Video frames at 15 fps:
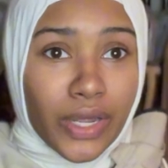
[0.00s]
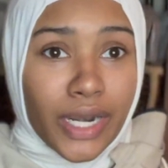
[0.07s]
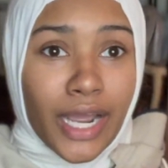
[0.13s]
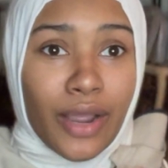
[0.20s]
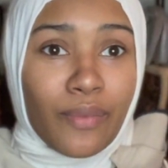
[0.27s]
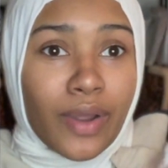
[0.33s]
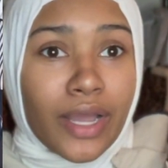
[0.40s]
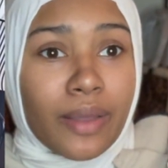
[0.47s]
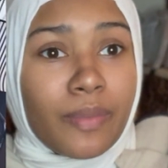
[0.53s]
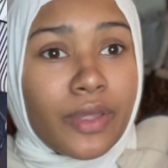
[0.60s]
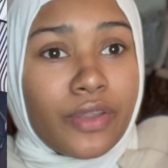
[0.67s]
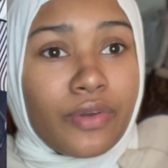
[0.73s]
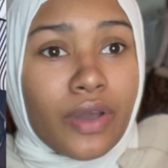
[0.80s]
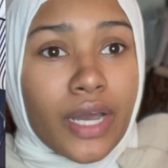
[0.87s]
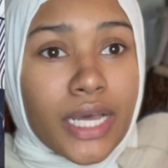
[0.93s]
I recommend
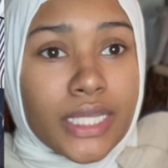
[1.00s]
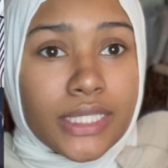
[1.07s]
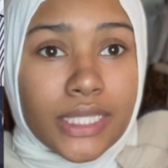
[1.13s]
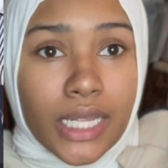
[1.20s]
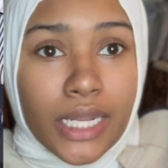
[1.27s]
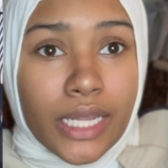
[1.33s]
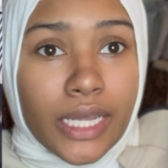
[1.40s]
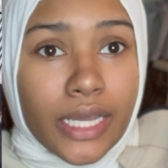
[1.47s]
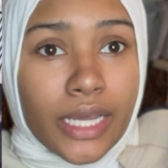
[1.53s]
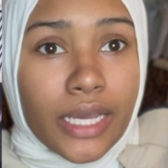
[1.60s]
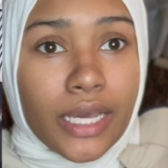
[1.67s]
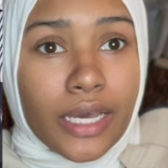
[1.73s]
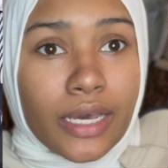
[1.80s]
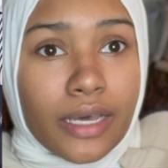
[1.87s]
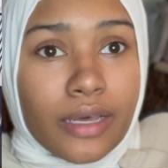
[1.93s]
you guys selling
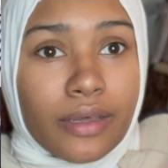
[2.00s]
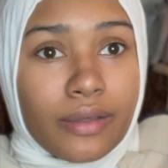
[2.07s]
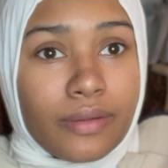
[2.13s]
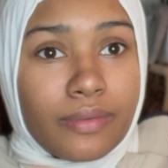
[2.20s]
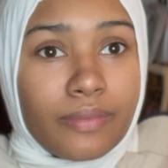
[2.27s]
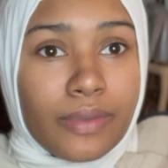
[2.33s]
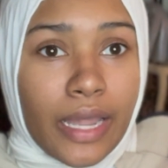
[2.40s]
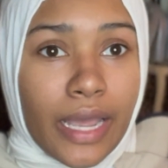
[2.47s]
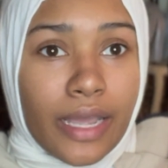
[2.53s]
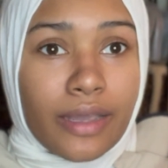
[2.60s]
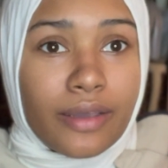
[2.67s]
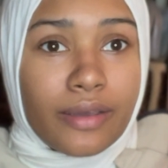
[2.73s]
like